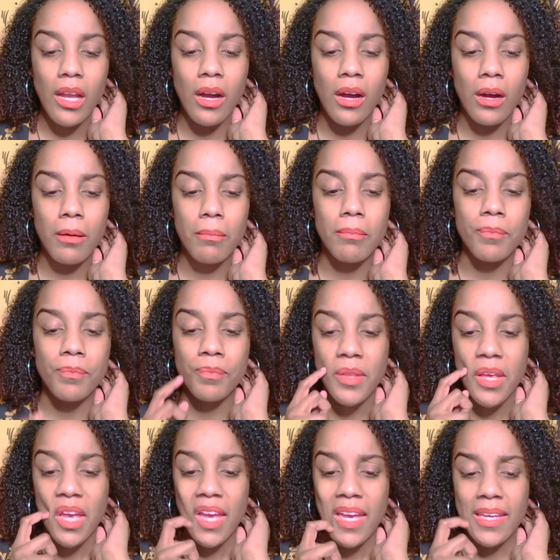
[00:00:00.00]
um,
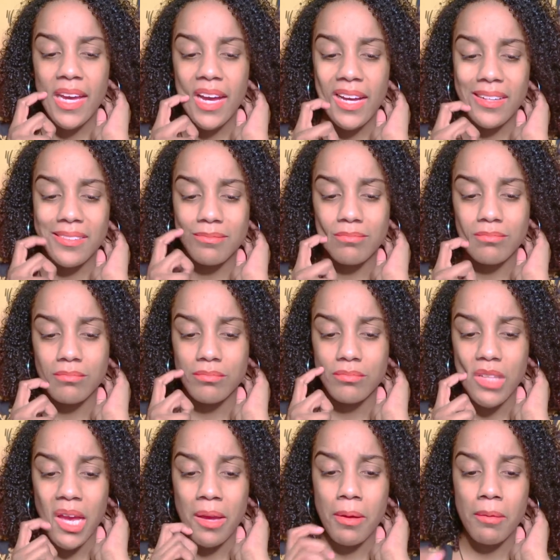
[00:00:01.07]
yeah,
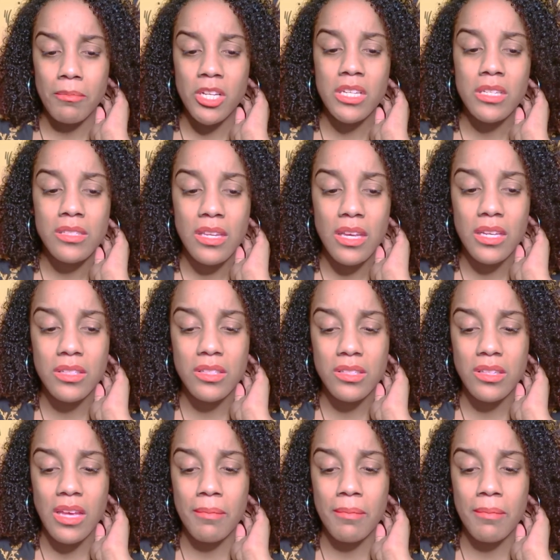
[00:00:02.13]
I, I'm gonna say it's,